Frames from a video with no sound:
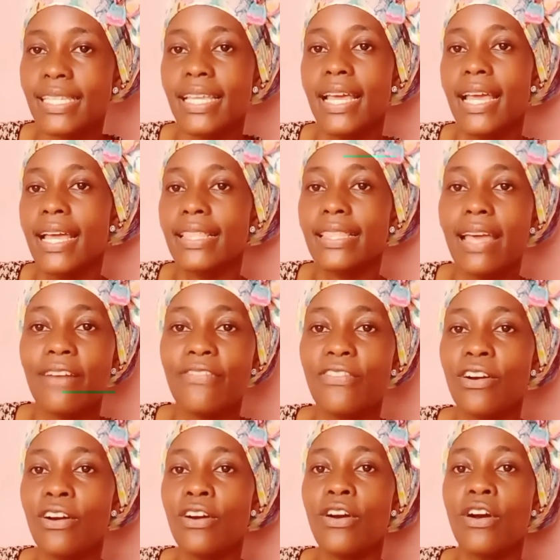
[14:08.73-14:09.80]
therefore
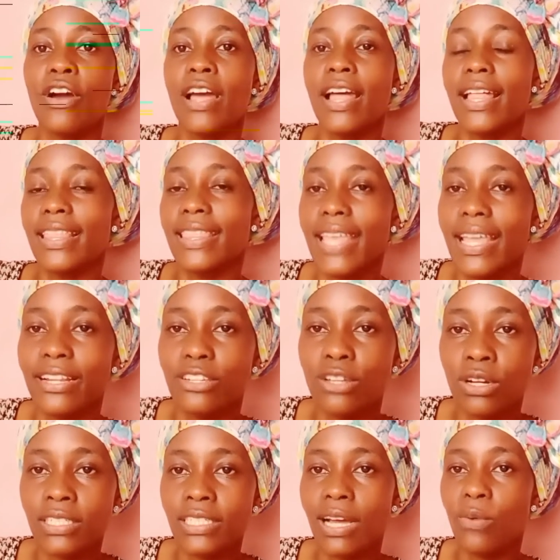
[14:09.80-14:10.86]
the doctor
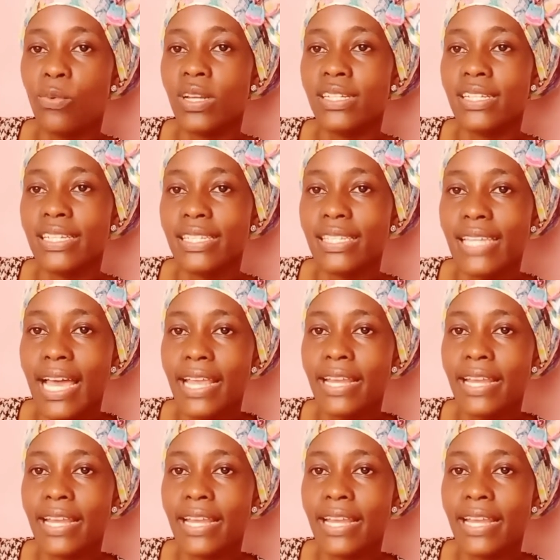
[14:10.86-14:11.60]
will decide